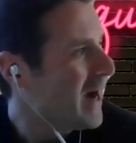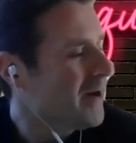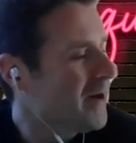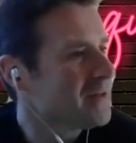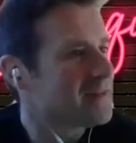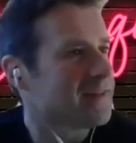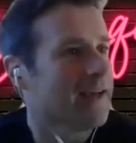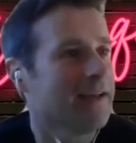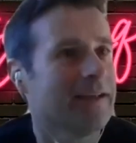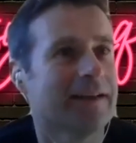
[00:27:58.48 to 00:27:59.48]
I would
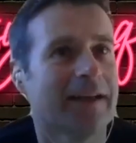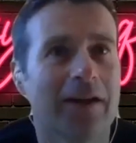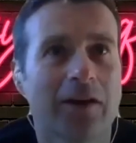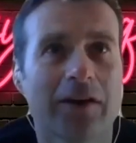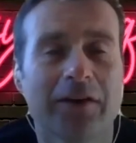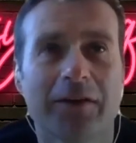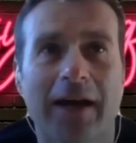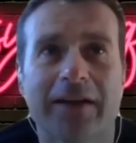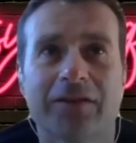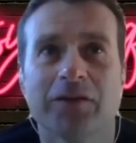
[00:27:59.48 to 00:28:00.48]
say, Heno,
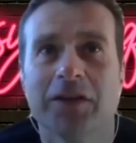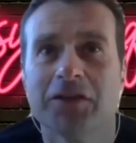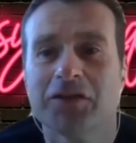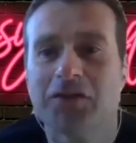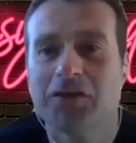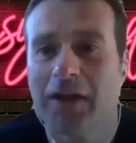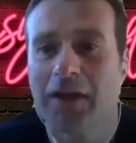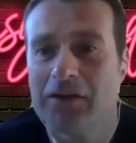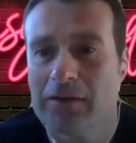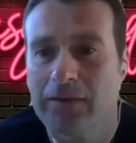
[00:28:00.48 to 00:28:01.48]
as soon as you
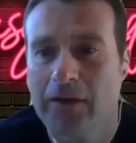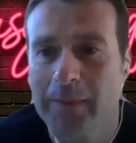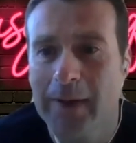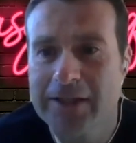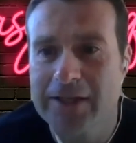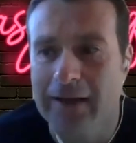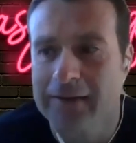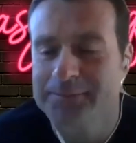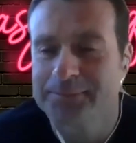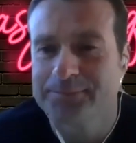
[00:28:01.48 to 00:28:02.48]
get your first
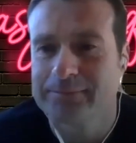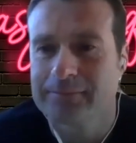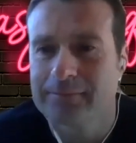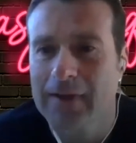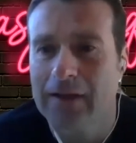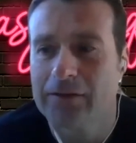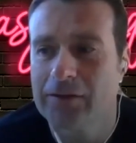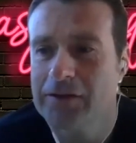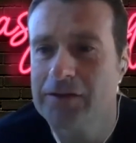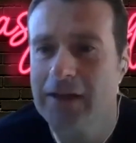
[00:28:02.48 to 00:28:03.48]
paycheck, as
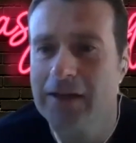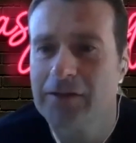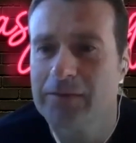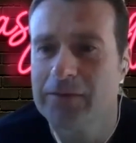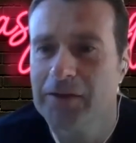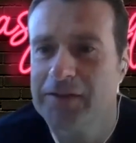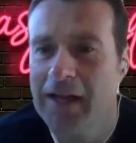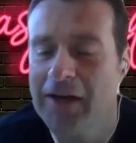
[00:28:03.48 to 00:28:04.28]
soon as you get your first